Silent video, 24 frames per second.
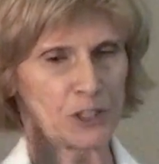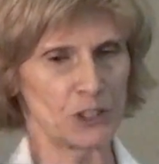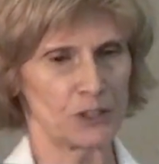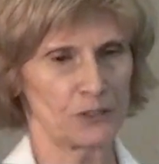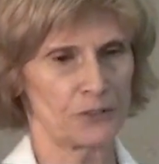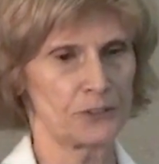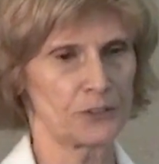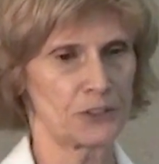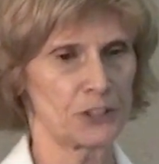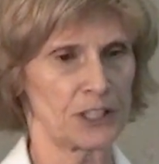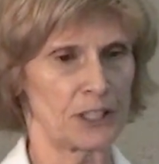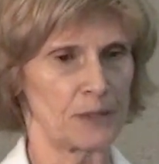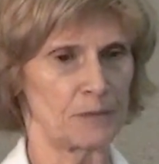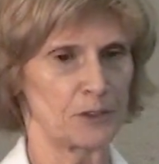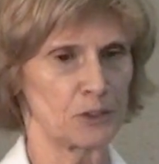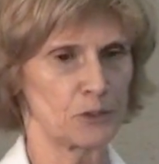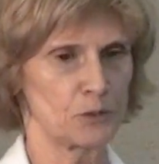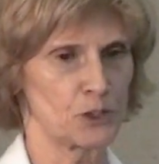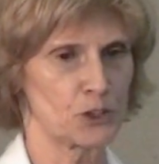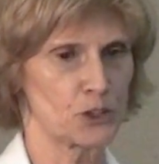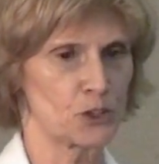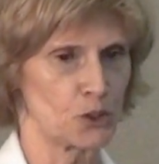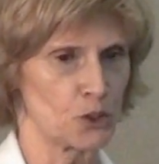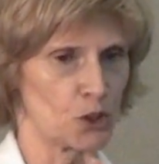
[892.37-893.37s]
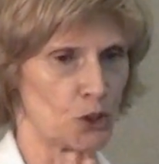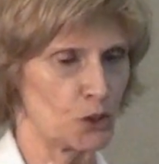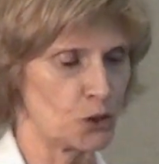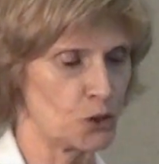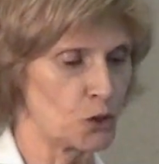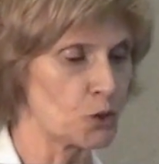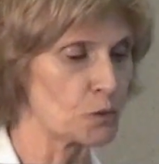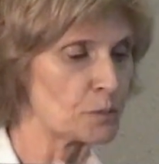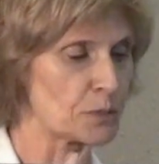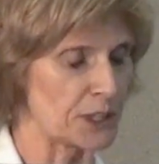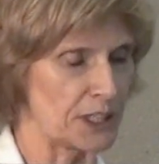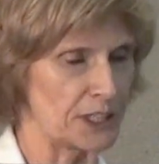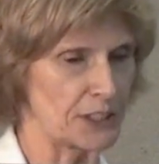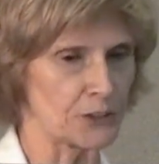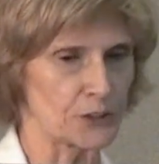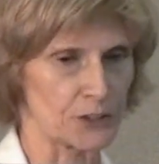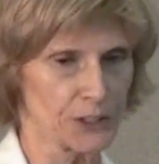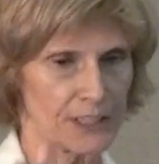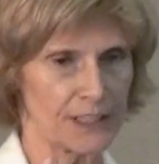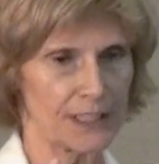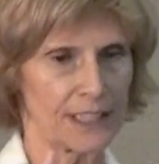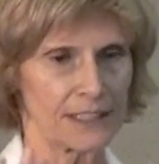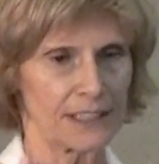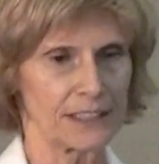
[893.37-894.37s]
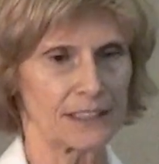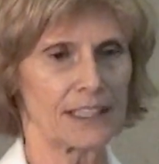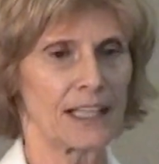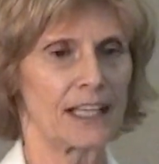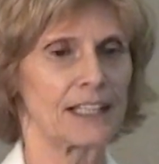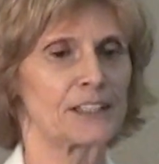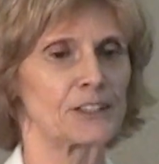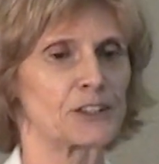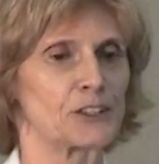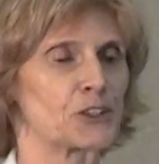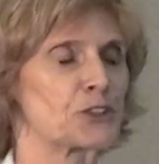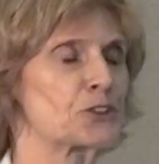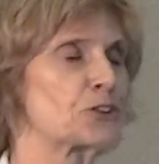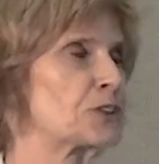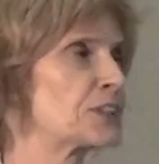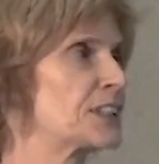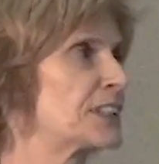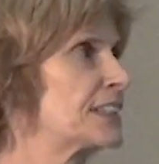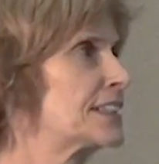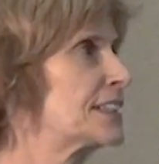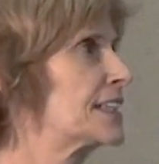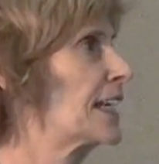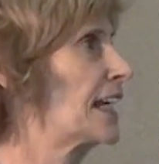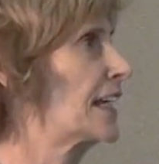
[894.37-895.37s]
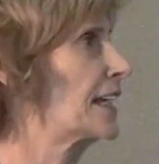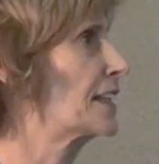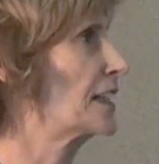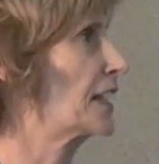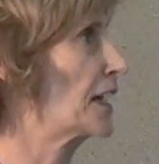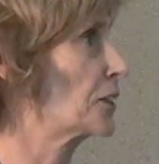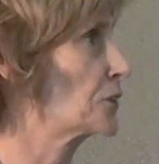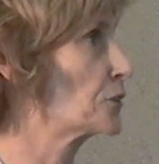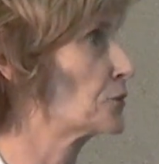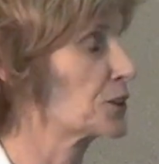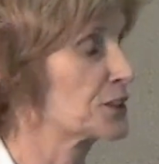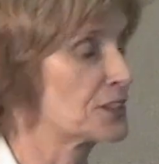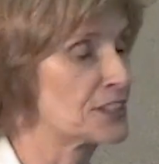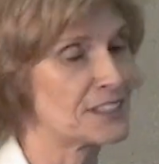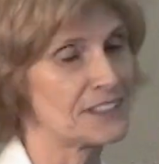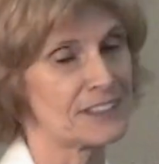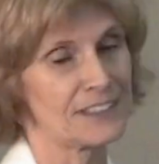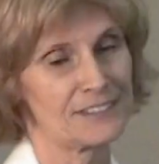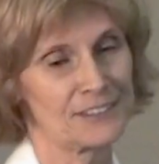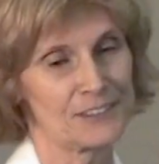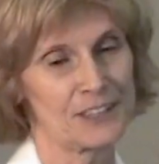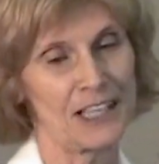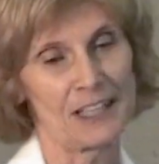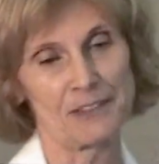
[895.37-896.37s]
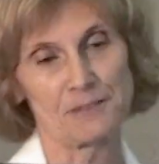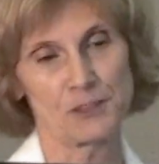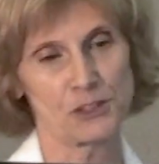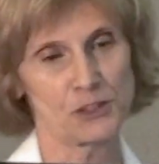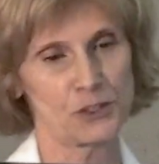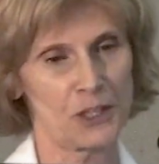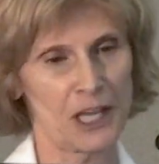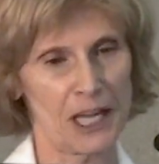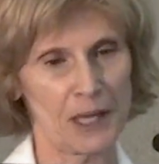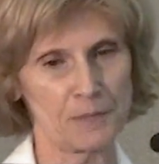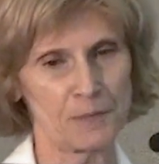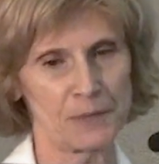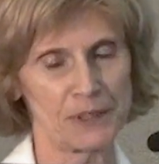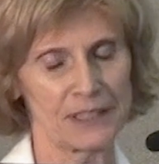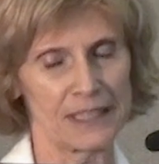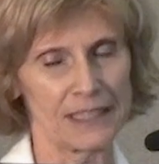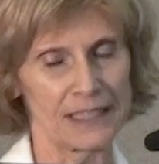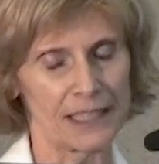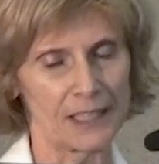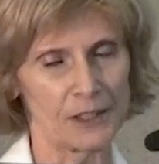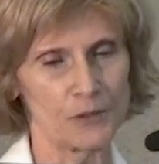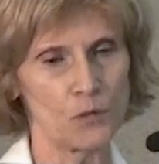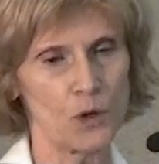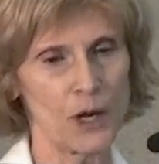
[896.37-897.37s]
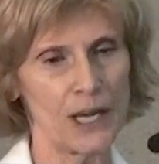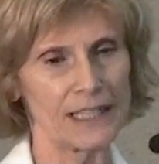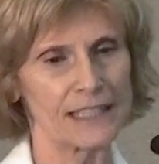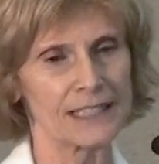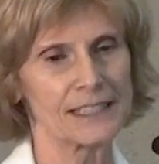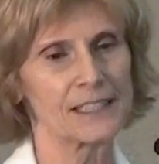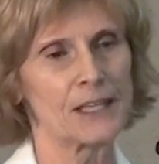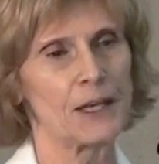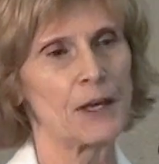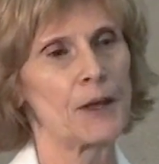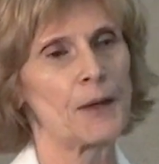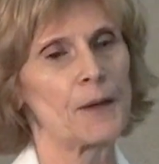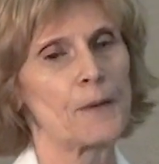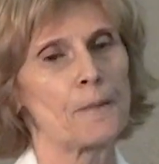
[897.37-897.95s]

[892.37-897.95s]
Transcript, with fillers: And for him, it was a no-brainer. And I, I agreed, and I was, I'm so happy that I went.